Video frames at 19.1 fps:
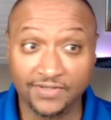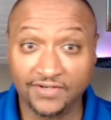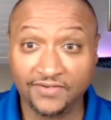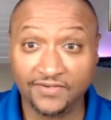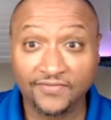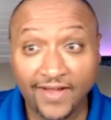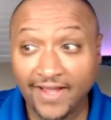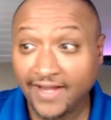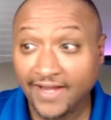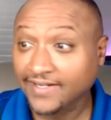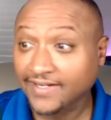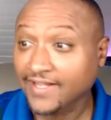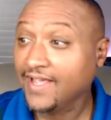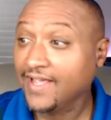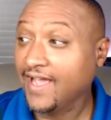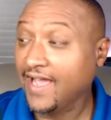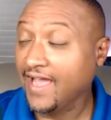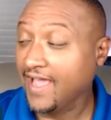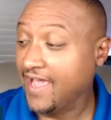In fact,
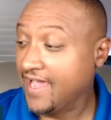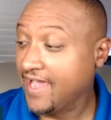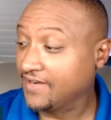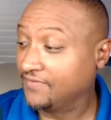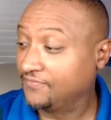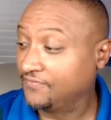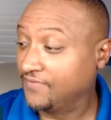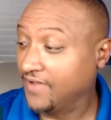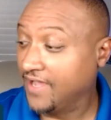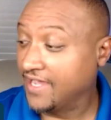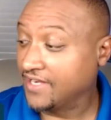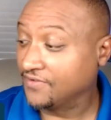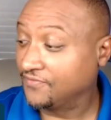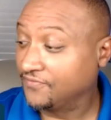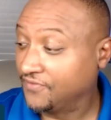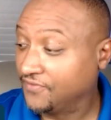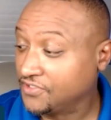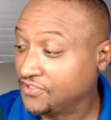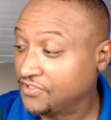I had a
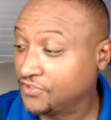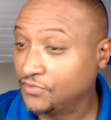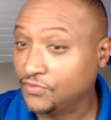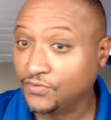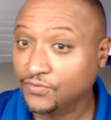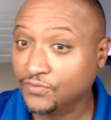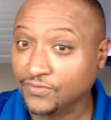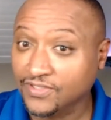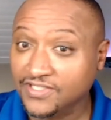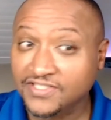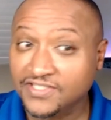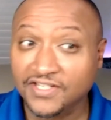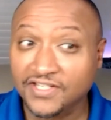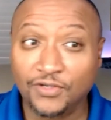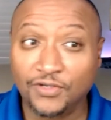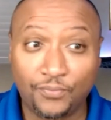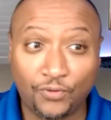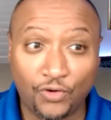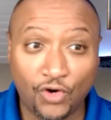physical listing
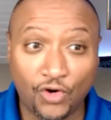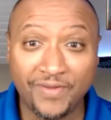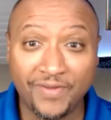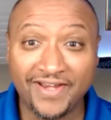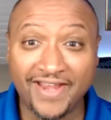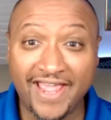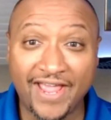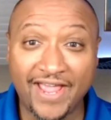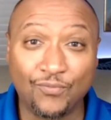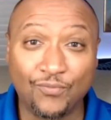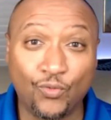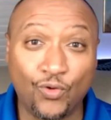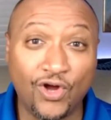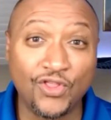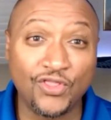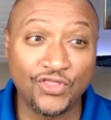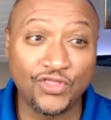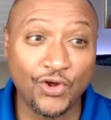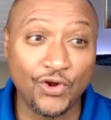appointment at
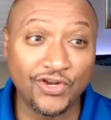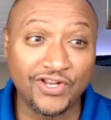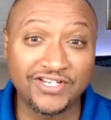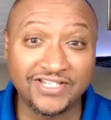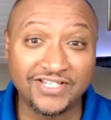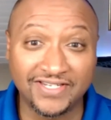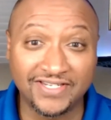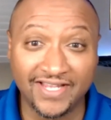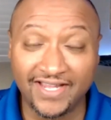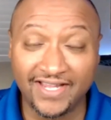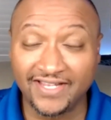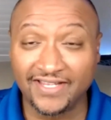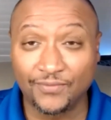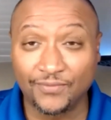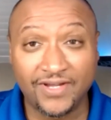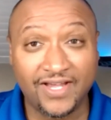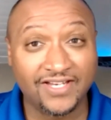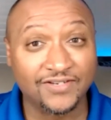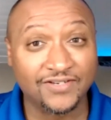1:30 today that
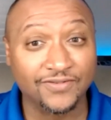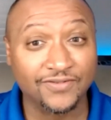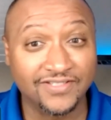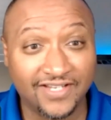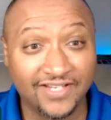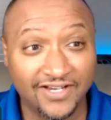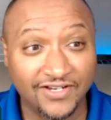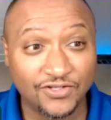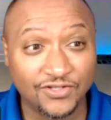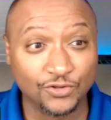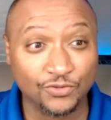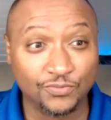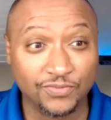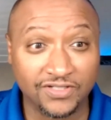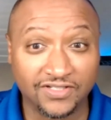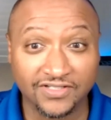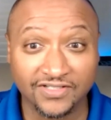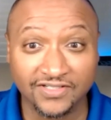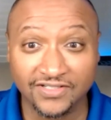we had to reschedule
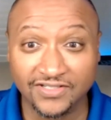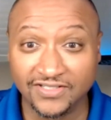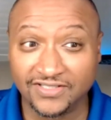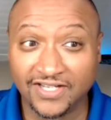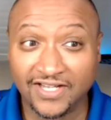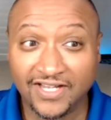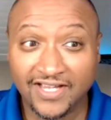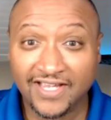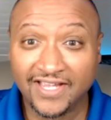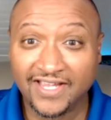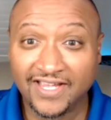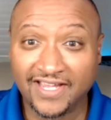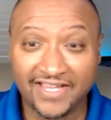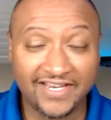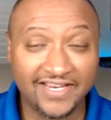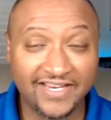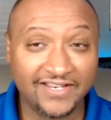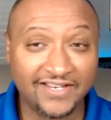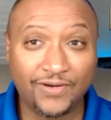because
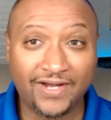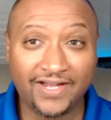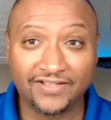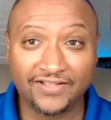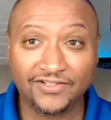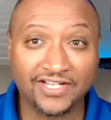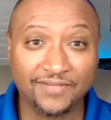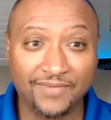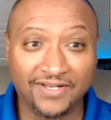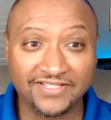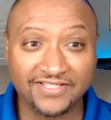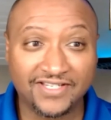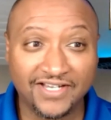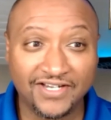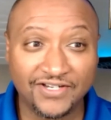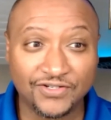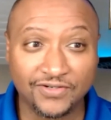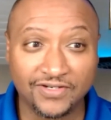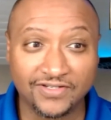he didn't quite look at my
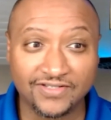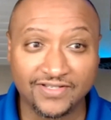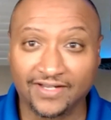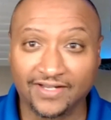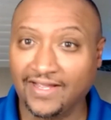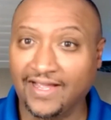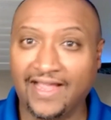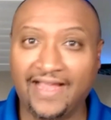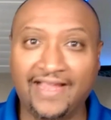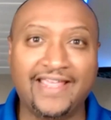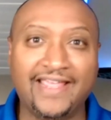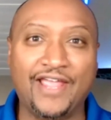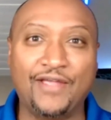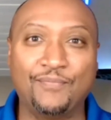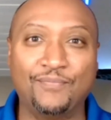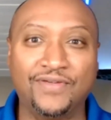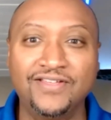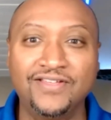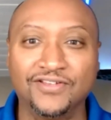schedule. And I was like, I
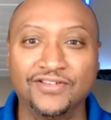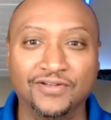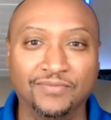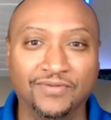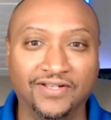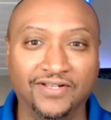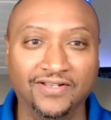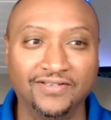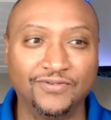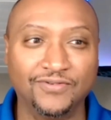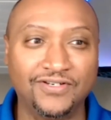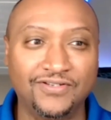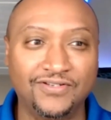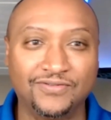can't be there, man.